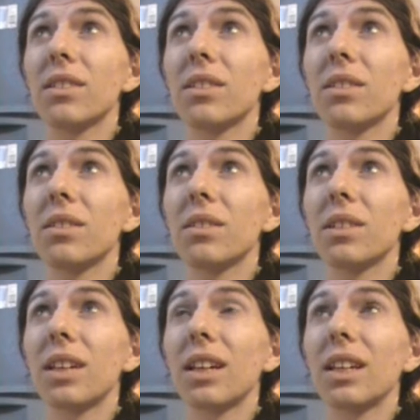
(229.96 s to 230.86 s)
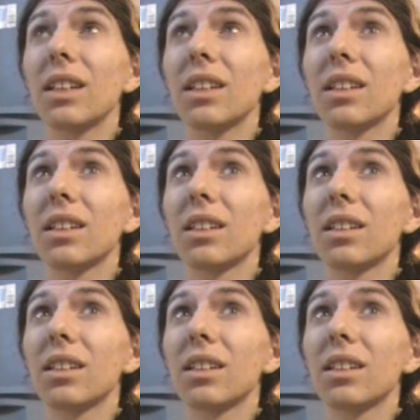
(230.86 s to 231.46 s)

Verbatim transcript: to like